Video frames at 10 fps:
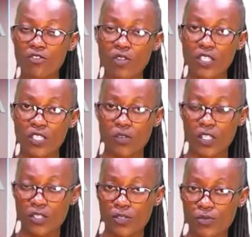
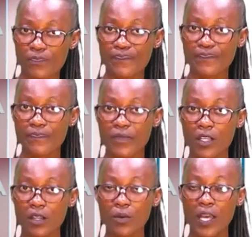2022.
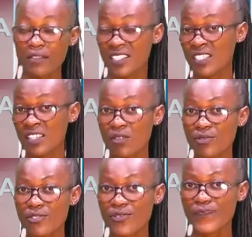We have the
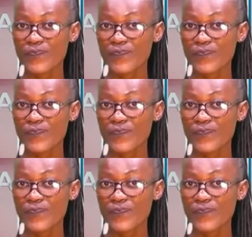details.